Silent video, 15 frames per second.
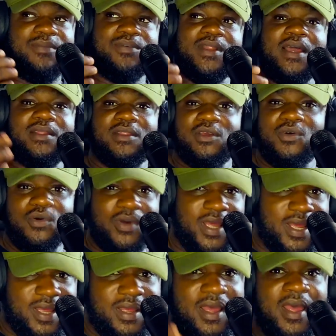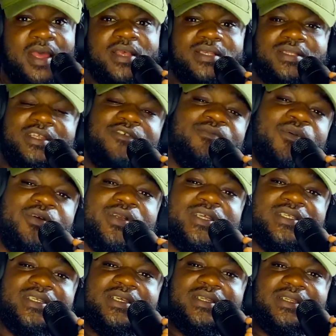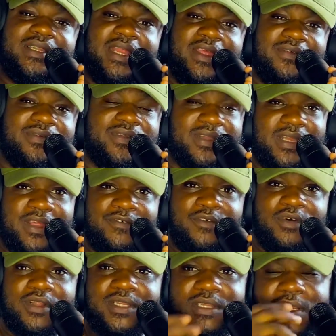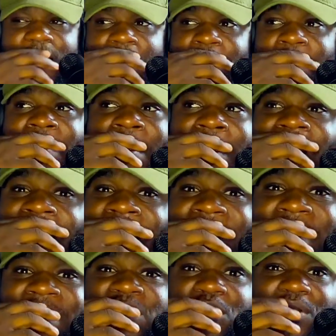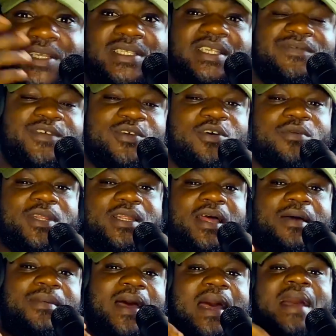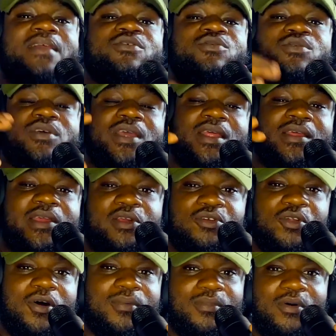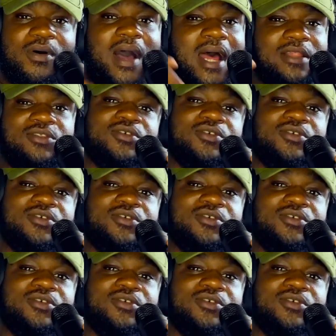Example like Nicole Hare, Steve Morrison, Dave Cunningham, sorry, Stephen Cunningham, and a lot more.